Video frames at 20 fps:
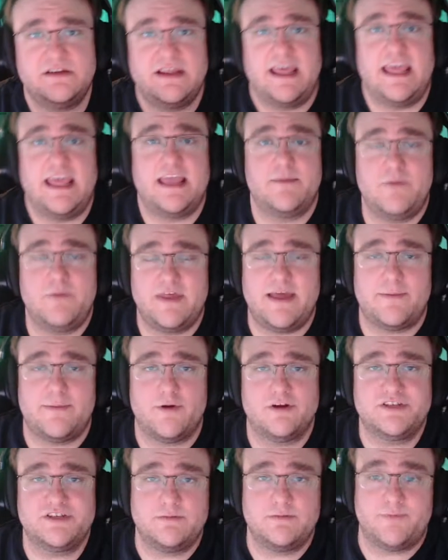he can be that
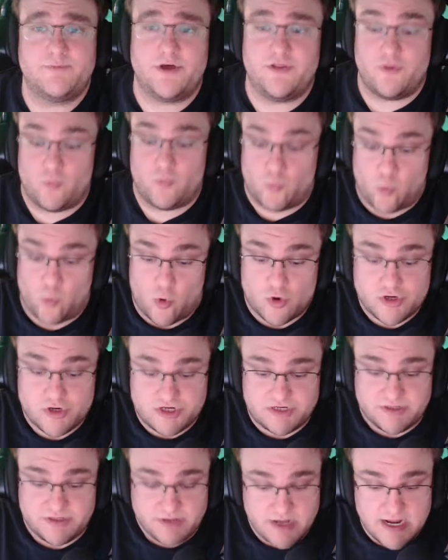person, but the
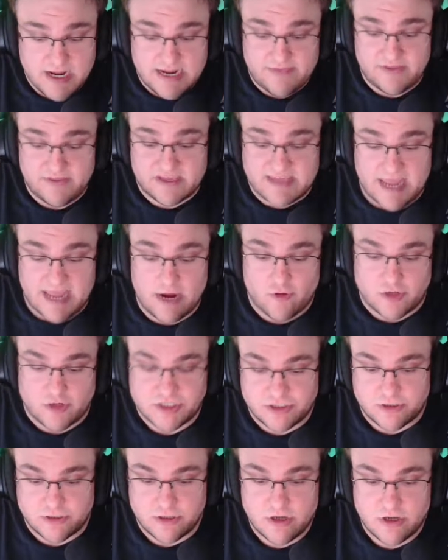Warden, the character,